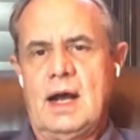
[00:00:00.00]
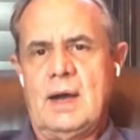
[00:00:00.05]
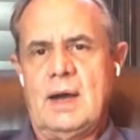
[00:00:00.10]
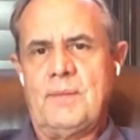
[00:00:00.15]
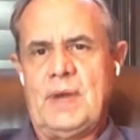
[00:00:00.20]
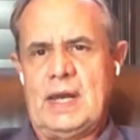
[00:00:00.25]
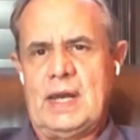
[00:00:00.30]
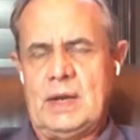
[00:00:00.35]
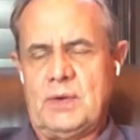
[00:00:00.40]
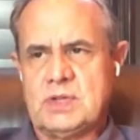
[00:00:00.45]

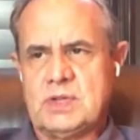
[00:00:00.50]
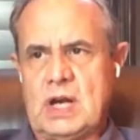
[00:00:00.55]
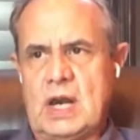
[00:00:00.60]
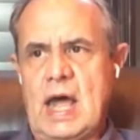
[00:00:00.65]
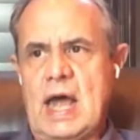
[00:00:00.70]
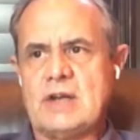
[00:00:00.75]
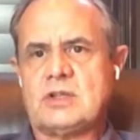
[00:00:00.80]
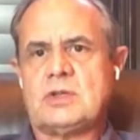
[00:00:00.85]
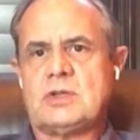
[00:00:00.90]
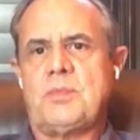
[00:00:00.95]
And it was a
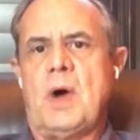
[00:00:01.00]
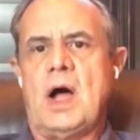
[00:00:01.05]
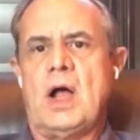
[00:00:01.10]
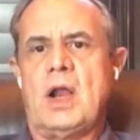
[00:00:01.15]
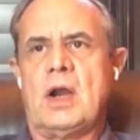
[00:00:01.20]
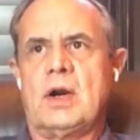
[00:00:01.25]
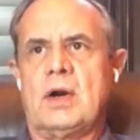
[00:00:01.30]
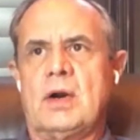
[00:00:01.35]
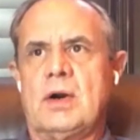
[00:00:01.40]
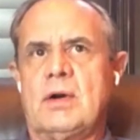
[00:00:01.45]
lot
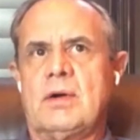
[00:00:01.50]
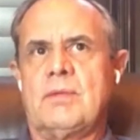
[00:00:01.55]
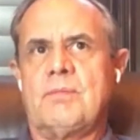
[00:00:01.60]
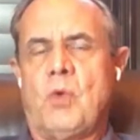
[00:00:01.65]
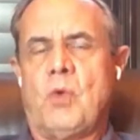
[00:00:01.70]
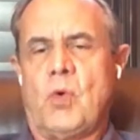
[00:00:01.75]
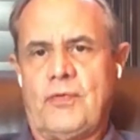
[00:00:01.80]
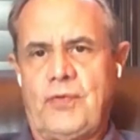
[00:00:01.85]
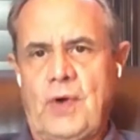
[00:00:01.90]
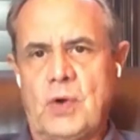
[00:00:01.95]
smaller,
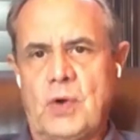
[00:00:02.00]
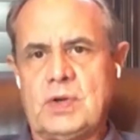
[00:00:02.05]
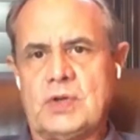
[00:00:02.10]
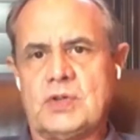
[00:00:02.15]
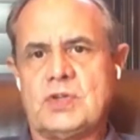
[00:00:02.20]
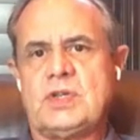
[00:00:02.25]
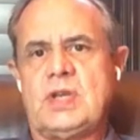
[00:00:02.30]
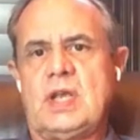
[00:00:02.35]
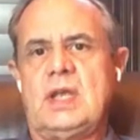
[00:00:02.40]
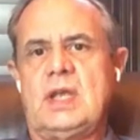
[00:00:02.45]
more
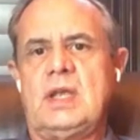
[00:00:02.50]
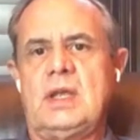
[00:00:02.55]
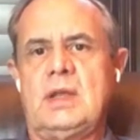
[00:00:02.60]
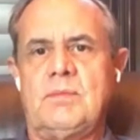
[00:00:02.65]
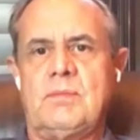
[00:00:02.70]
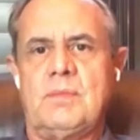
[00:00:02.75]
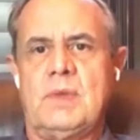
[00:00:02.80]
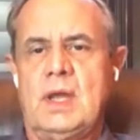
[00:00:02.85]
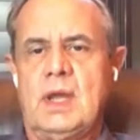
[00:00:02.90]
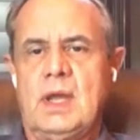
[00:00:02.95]
focused
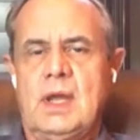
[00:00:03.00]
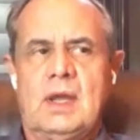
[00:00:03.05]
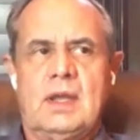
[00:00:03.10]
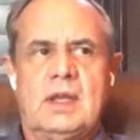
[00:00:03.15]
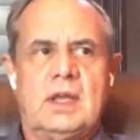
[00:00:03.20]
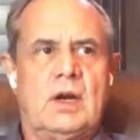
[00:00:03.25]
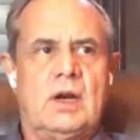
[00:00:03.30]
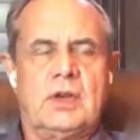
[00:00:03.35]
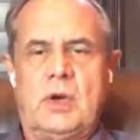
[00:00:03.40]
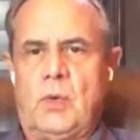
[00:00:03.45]
team.
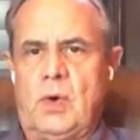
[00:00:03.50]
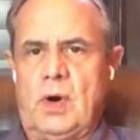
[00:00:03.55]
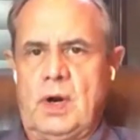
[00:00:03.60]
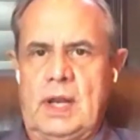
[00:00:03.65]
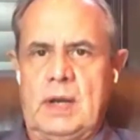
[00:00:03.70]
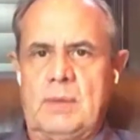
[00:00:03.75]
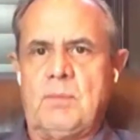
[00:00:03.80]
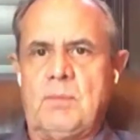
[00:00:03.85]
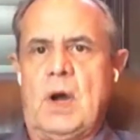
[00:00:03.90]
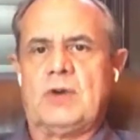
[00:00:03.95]
You
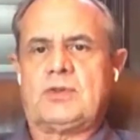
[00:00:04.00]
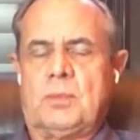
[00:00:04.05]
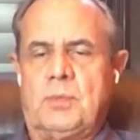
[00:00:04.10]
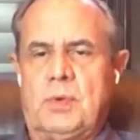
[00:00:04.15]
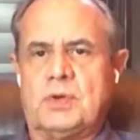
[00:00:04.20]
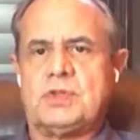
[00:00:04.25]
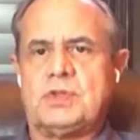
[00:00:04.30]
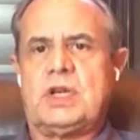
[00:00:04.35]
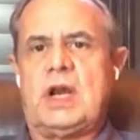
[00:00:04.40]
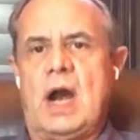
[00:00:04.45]
weren't in
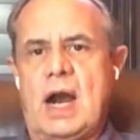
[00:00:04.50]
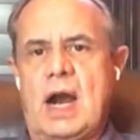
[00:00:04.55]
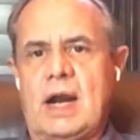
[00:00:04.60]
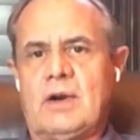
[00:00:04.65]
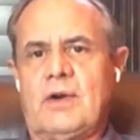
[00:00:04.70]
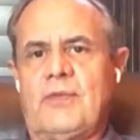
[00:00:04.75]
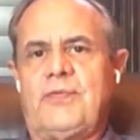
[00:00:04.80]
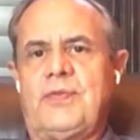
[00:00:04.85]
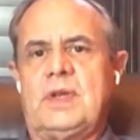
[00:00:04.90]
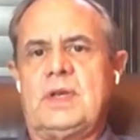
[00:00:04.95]
multiple
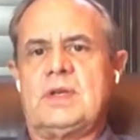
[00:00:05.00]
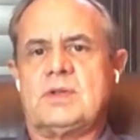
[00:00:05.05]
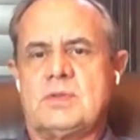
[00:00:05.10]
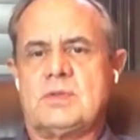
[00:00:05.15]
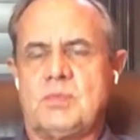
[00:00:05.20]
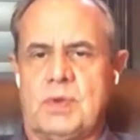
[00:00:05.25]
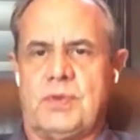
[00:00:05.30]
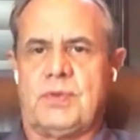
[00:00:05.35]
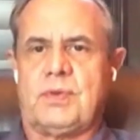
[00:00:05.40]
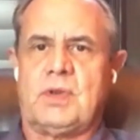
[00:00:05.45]

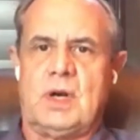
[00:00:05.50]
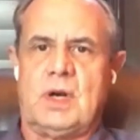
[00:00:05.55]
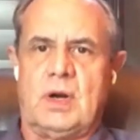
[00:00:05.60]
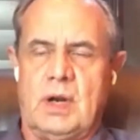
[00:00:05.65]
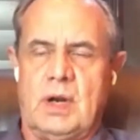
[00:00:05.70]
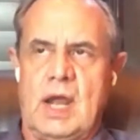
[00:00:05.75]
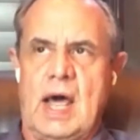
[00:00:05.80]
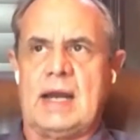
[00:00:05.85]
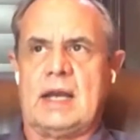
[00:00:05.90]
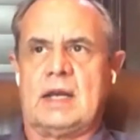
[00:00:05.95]
geographies with, a
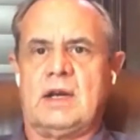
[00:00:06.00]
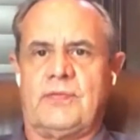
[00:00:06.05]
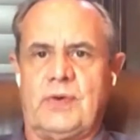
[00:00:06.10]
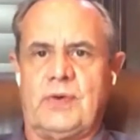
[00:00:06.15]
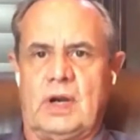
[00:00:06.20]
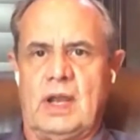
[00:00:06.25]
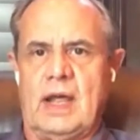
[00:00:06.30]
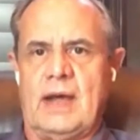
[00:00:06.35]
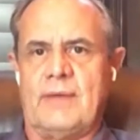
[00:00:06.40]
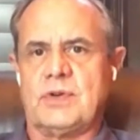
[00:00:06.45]
lot of
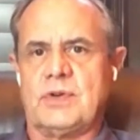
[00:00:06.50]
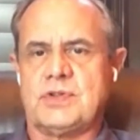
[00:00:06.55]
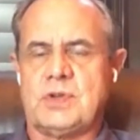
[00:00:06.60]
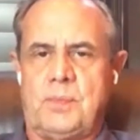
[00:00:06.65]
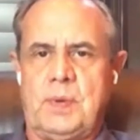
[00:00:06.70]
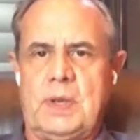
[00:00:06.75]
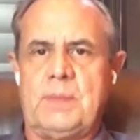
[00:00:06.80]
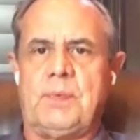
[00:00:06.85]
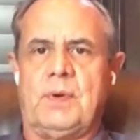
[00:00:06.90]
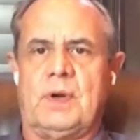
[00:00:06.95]
different levels
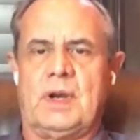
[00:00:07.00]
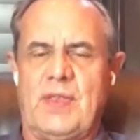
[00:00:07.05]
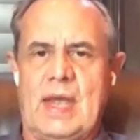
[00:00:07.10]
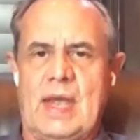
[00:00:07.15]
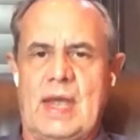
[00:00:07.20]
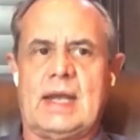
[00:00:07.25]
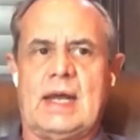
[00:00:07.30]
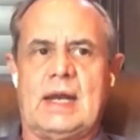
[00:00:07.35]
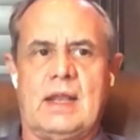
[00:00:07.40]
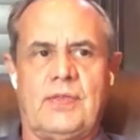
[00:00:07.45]
of people and
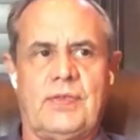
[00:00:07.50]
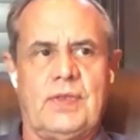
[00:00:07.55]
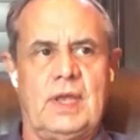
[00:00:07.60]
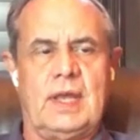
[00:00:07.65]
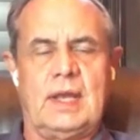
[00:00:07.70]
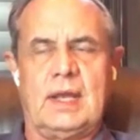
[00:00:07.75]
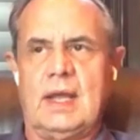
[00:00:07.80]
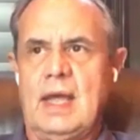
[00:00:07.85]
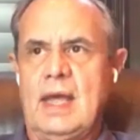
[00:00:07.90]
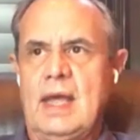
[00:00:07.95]
that kind of
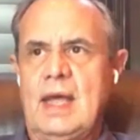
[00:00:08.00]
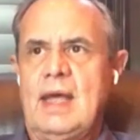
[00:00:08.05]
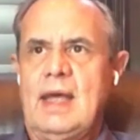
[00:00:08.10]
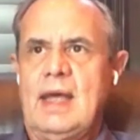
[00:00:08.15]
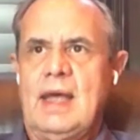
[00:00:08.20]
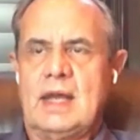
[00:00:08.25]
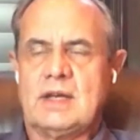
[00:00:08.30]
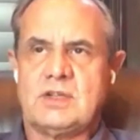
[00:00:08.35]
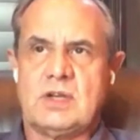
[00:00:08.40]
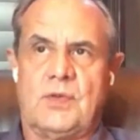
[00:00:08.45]
thing.
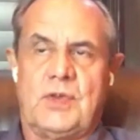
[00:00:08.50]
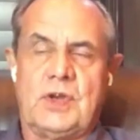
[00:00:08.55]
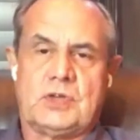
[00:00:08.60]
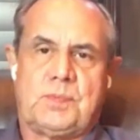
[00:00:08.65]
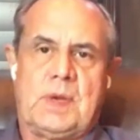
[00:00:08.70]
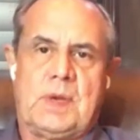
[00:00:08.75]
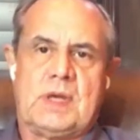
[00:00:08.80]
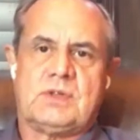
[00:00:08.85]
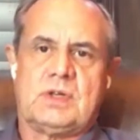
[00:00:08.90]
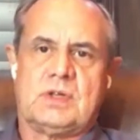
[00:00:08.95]
And so this
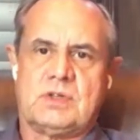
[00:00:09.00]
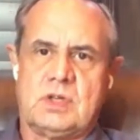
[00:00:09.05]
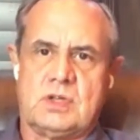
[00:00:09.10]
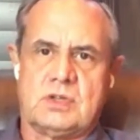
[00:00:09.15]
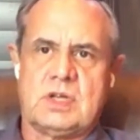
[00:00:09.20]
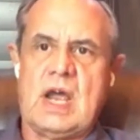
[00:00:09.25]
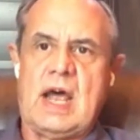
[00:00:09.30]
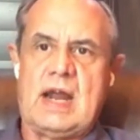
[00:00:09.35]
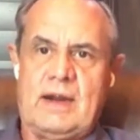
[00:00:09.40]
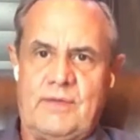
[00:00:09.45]
business
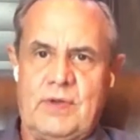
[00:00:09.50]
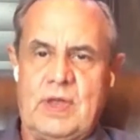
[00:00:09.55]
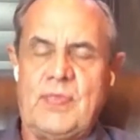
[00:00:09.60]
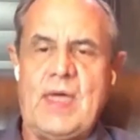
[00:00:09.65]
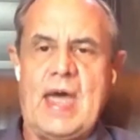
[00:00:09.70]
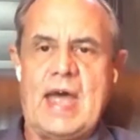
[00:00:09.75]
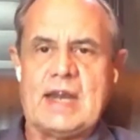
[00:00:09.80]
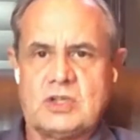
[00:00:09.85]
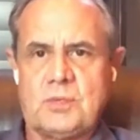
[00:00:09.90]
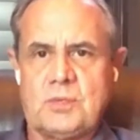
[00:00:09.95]
is kind of in
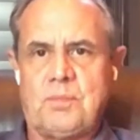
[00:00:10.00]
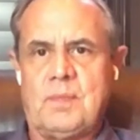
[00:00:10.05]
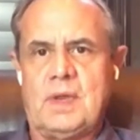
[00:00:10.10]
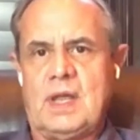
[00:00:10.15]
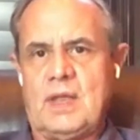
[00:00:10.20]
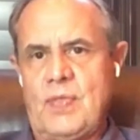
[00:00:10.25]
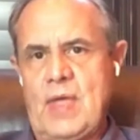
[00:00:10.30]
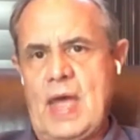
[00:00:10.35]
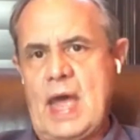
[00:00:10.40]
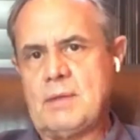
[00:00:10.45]
that,
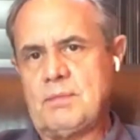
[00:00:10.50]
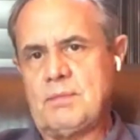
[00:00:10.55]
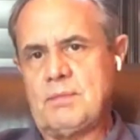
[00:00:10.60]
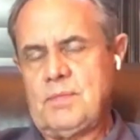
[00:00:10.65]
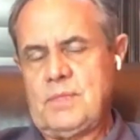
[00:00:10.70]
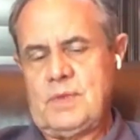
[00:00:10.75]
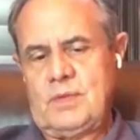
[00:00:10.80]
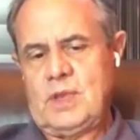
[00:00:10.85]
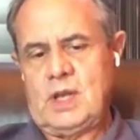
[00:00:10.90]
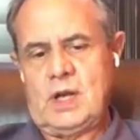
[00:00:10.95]
that
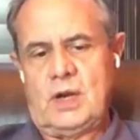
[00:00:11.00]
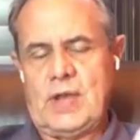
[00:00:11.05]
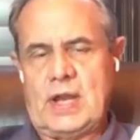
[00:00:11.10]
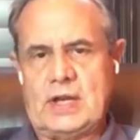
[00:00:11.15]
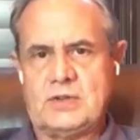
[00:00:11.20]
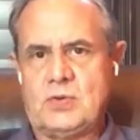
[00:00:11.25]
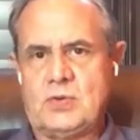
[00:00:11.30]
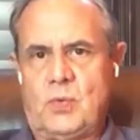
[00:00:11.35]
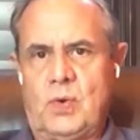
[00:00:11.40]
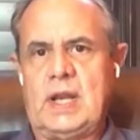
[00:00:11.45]

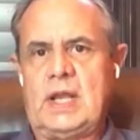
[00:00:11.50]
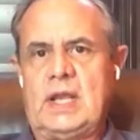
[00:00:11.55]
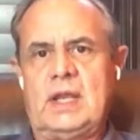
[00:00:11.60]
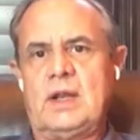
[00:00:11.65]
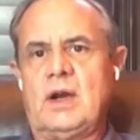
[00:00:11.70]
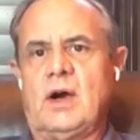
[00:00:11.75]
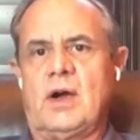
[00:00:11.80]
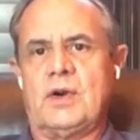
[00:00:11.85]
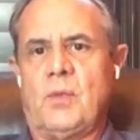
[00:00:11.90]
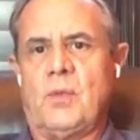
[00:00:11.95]

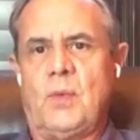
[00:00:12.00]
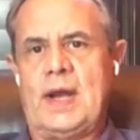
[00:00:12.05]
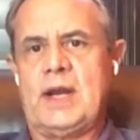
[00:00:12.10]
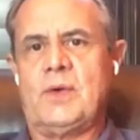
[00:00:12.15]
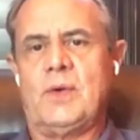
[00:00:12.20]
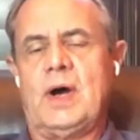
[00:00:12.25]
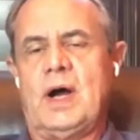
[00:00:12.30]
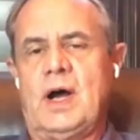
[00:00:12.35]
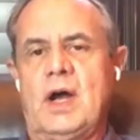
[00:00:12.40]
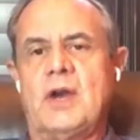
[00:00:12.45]
20 on the way
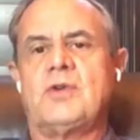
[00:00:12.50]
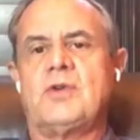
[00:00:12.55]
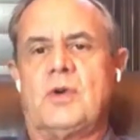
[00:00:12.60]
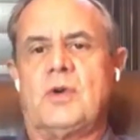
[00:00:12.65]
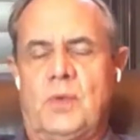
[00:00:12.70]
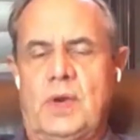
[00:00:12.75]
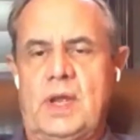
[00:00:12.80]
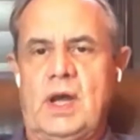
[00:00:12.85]
to 100,